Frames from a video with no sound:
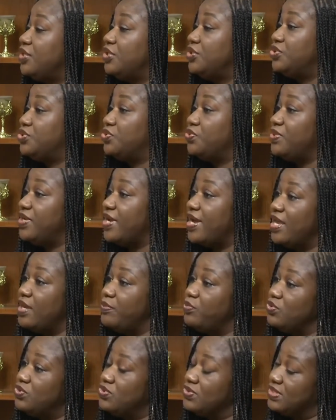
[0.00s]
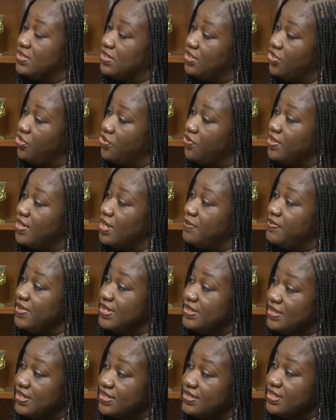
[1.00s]
So they are able to secure their
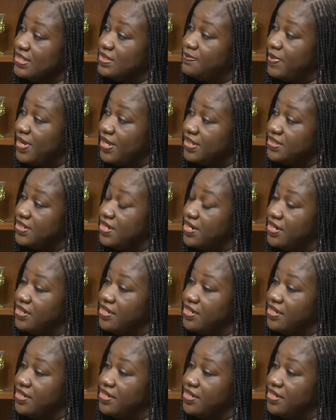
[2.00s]
businesses better.